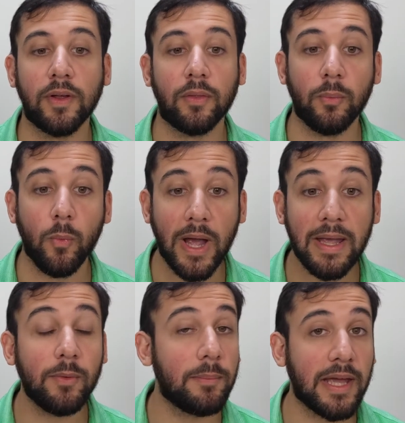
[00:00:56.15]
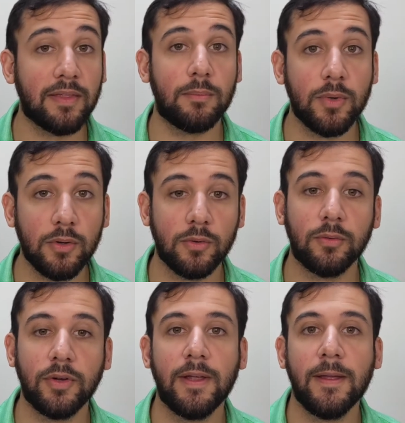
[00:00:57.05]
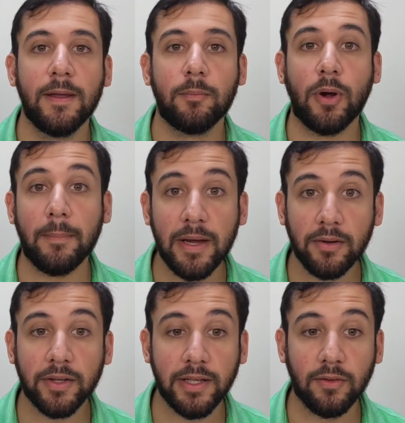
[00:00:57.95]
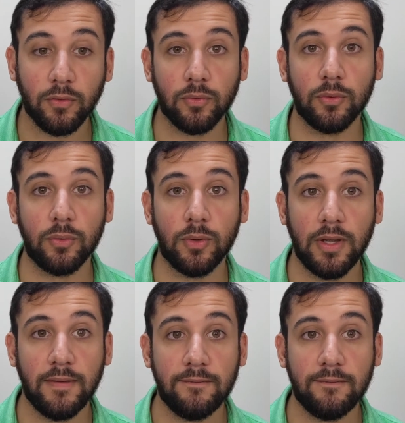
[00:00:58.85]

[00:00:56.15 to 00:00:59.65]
And the way we make them move primarily is through